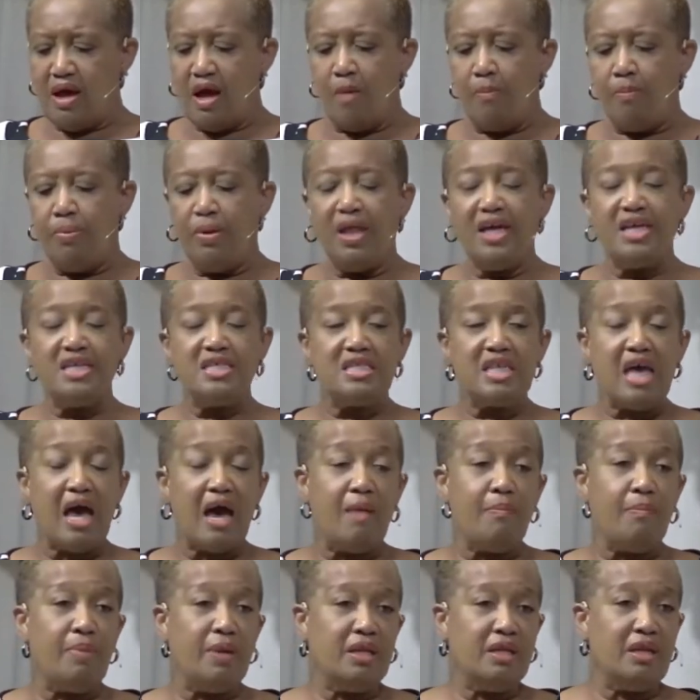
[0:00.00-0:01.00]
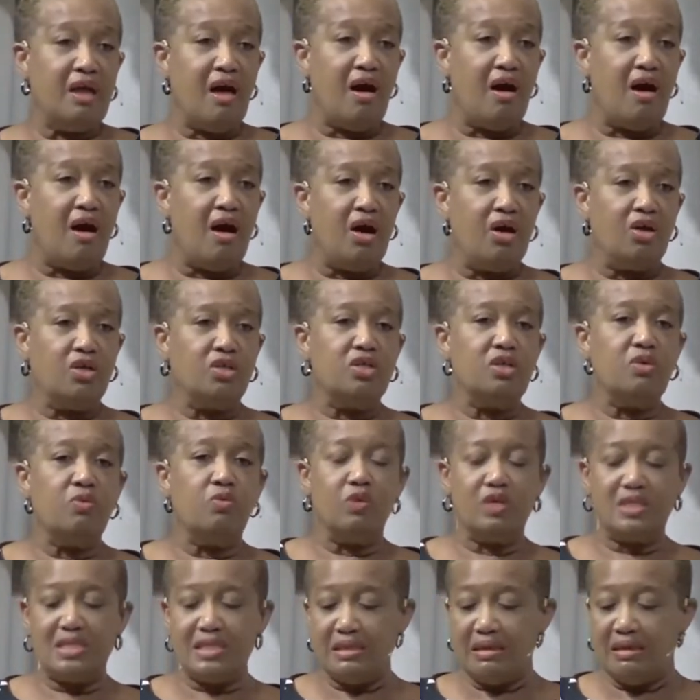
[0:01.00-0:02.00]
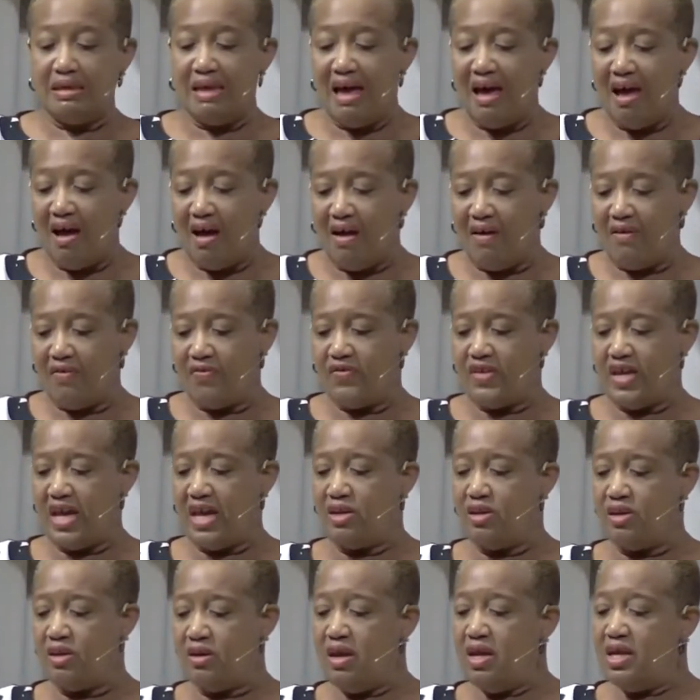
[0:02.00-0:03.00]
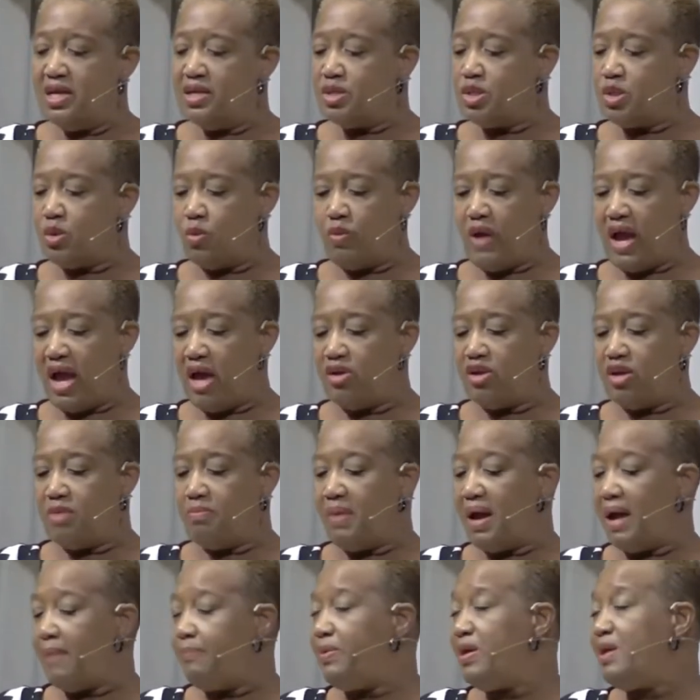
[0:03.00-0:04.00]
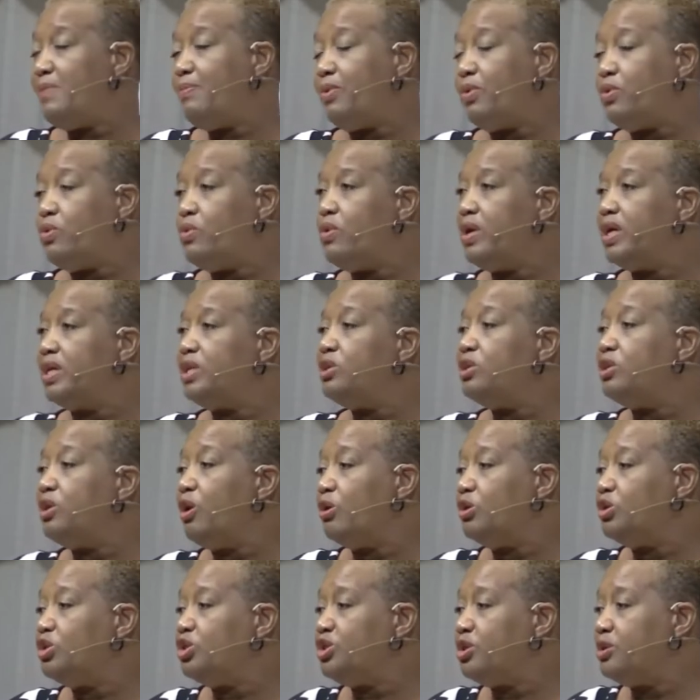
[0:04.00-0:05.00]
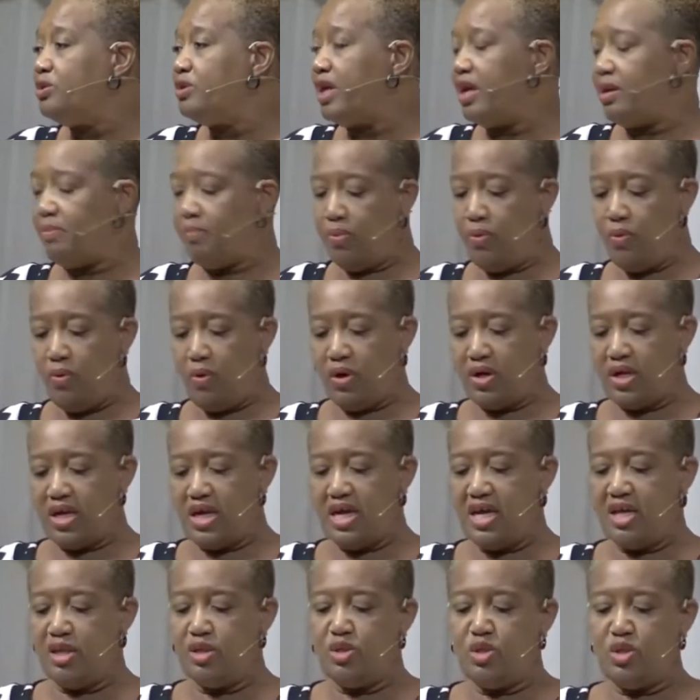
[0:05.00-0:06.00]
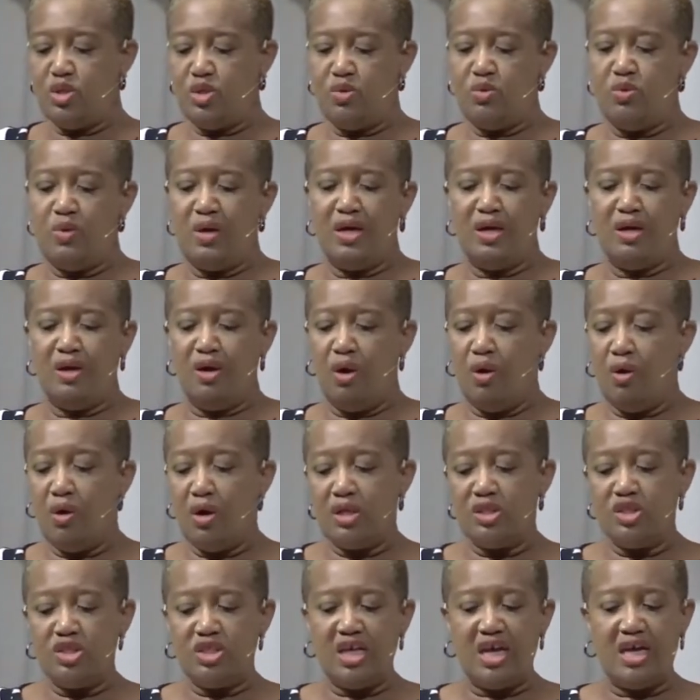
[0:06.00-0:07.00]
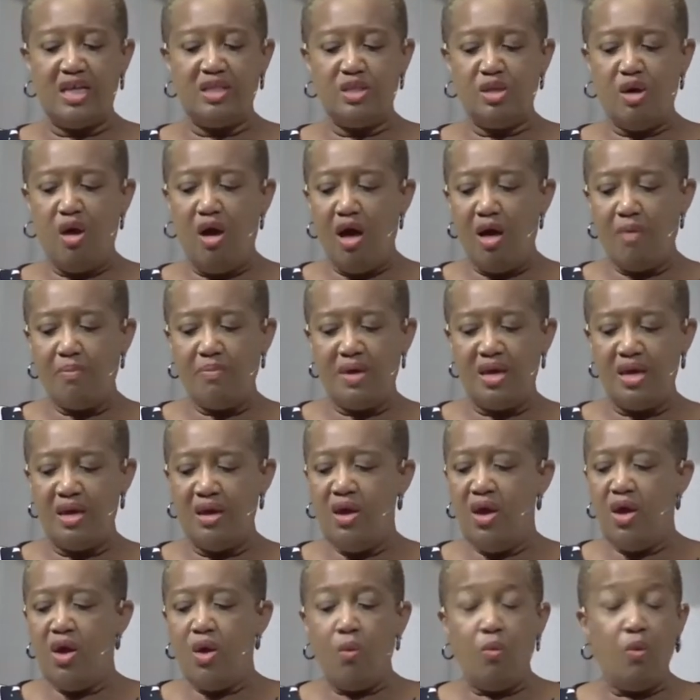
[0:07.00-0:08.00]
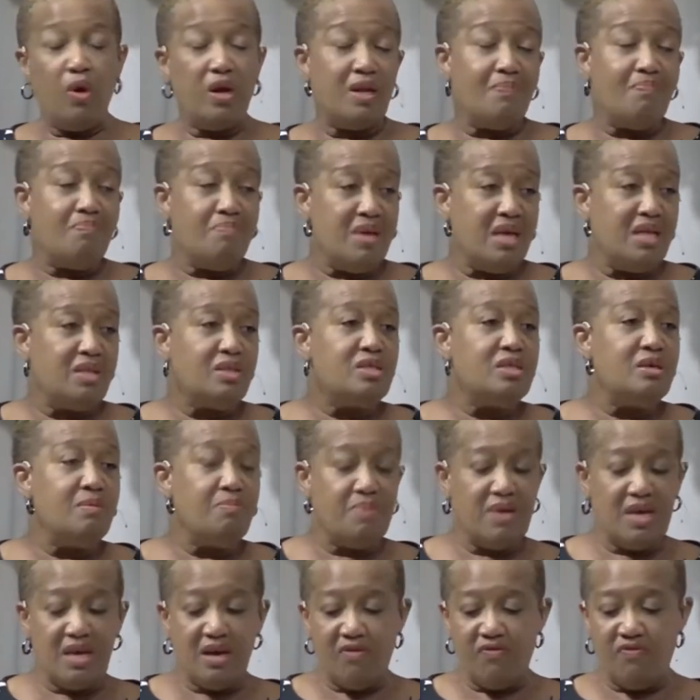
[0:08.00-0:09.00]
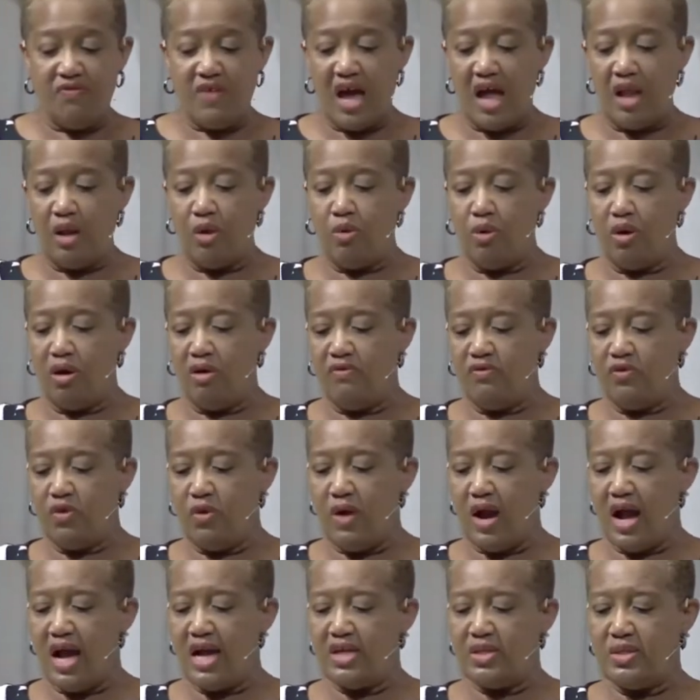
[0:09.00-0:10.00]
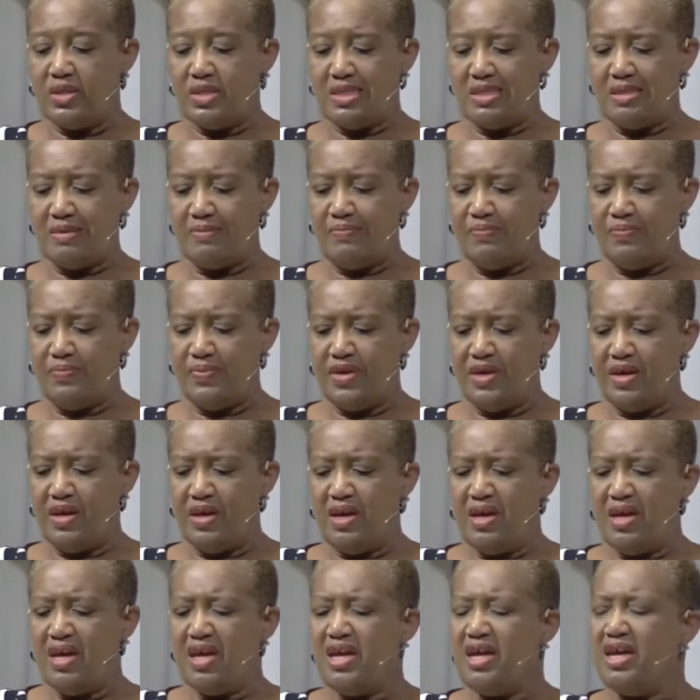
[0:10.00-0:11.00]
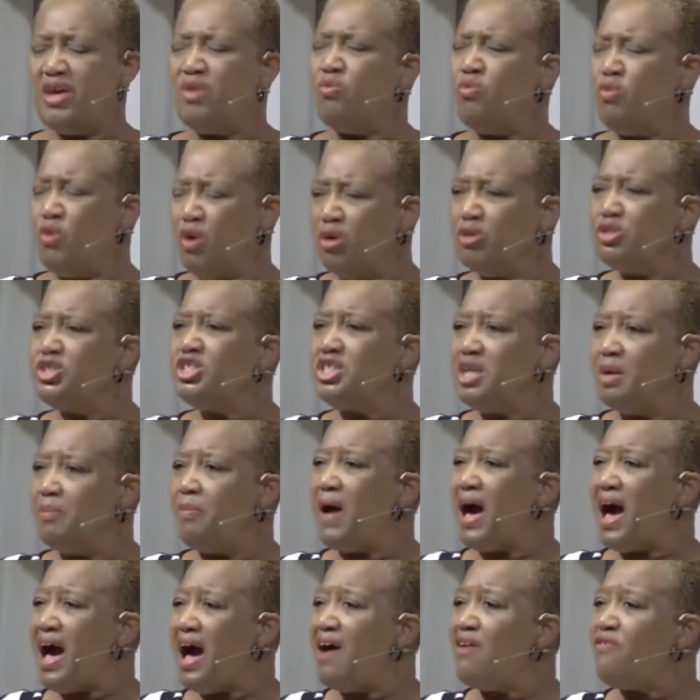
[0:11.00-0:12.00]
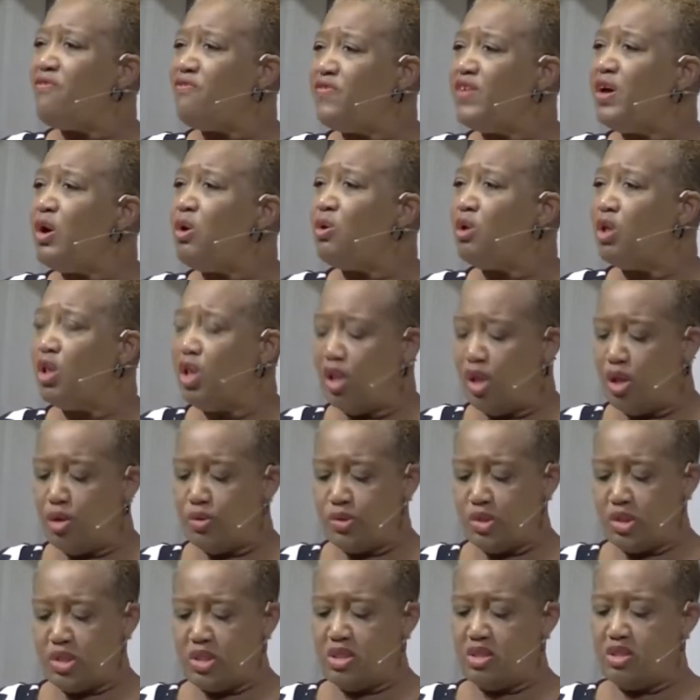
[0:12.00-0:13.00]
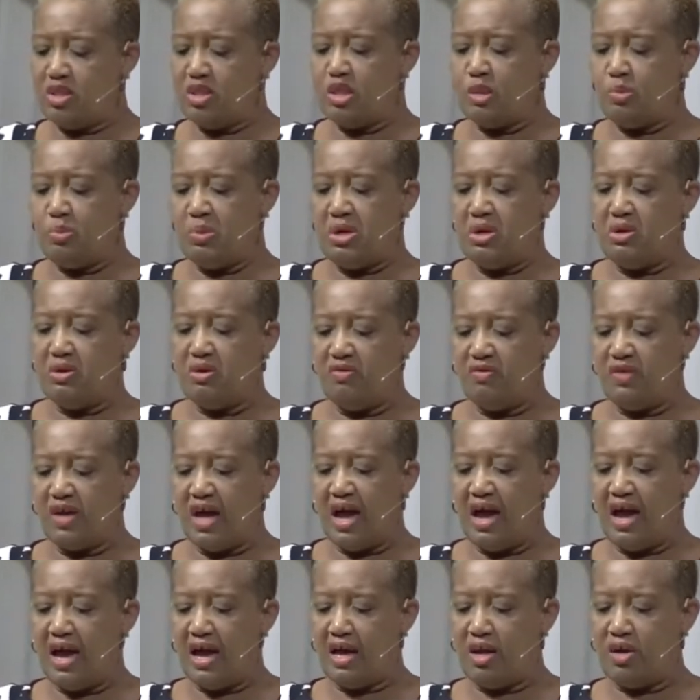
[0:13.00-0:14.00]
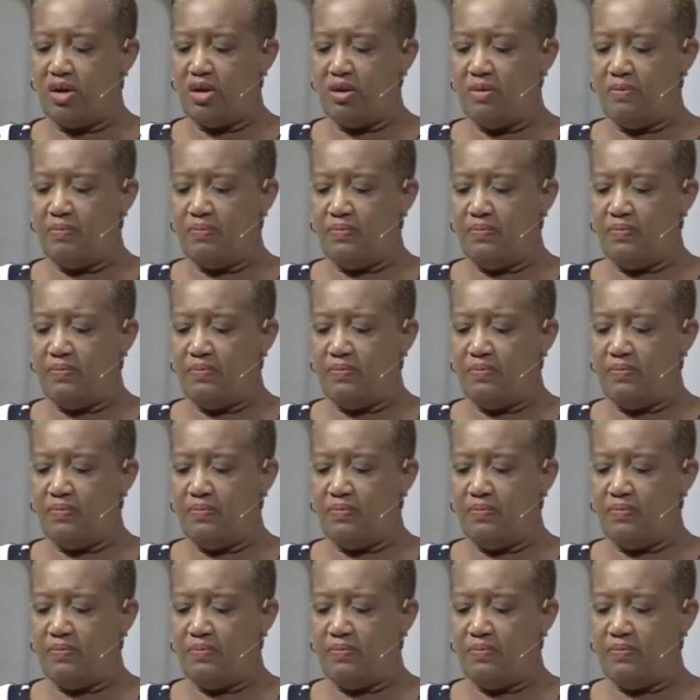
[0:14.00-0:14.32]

a place I belonged, was loved, and surrounded by people who had nurtured and poured into, encouraged, and taught me what it meant to be a follower of Christ. In worship, I felt close to the Spirit of God.